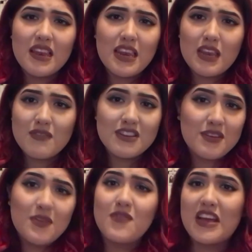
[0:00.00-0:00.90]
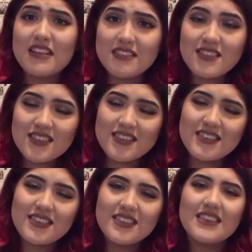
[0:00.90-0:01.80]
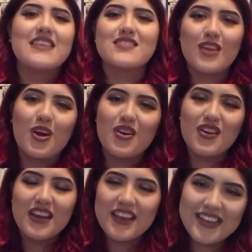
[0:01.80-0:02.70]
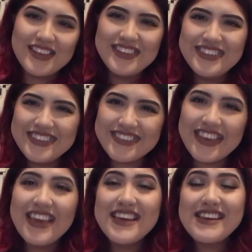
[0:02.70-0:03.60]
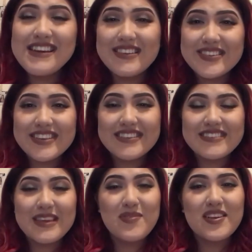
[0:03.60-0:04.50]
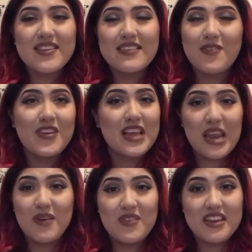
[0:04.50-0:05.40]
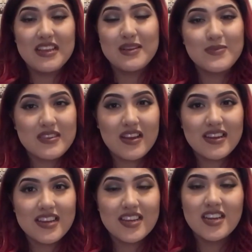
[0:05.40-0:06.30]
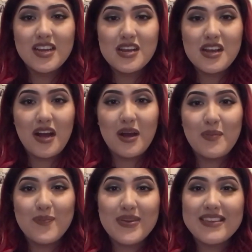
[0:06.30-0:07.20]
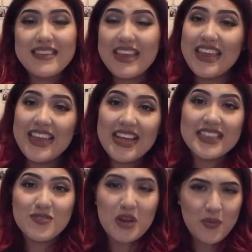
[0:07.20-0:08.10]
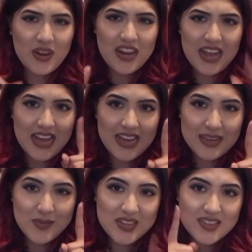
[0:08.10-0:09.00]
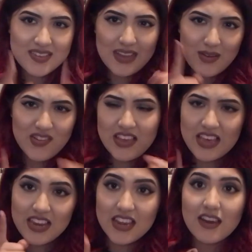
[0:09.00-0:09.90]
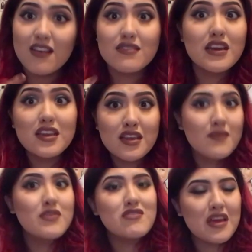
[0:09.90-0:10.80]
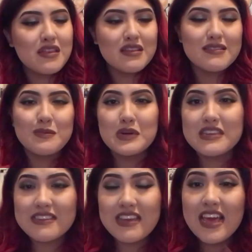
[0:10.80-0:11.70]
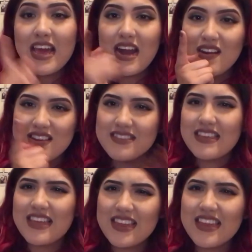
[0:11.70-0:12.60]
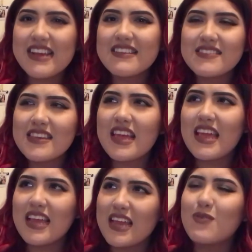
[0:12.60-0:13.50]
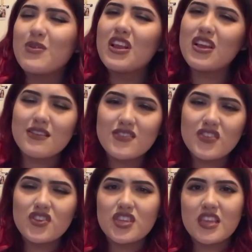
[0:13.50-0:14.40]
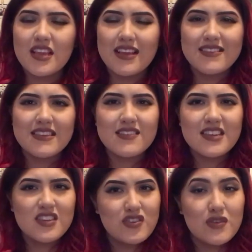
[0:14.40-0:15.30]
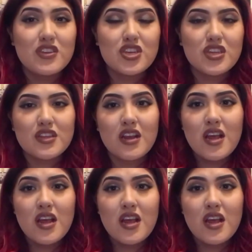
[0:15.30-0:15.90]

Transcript: lovey-dovey phase just stays longer, I guess. I'm trying to say, because I freaking love when he comes down here. But yeah, that's what I wanted to add, because I was editing and I was like, I didn't even say this, but I wanted to say that you guys get really close to each other, and you guys get to know each other